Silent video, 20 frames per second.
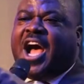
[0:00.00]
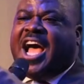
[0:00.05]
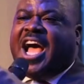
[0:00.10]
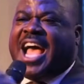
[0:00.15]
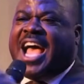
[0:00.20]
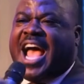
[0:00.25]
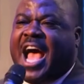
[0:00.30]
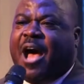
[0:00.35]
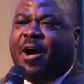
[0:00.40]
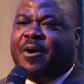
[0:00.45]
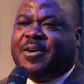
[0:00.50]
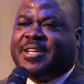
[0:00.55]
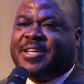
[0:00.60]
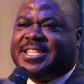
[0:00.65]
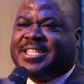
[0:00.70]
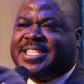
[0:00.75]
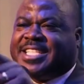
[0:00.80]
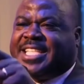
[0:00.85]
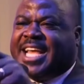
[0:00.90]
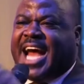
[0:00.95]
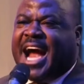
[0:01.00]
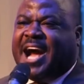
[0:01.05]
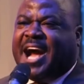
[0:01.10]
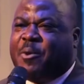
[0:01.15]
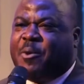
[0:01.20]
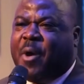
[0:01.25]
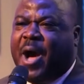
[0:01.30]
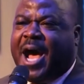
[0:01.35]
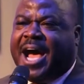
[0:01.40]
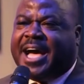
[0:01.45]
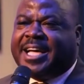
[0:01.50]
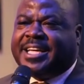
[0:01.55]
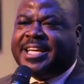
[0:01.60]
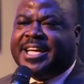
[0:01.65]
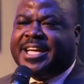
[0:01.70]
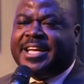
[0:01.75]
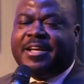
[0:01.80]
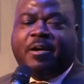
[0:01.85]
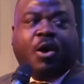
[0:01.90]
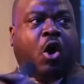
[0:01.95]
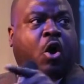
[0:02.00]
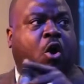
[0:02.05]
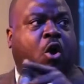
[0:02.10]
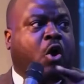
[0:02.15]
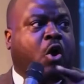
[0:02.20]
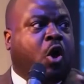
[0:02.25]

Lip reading: You are doing marriage. People are sewing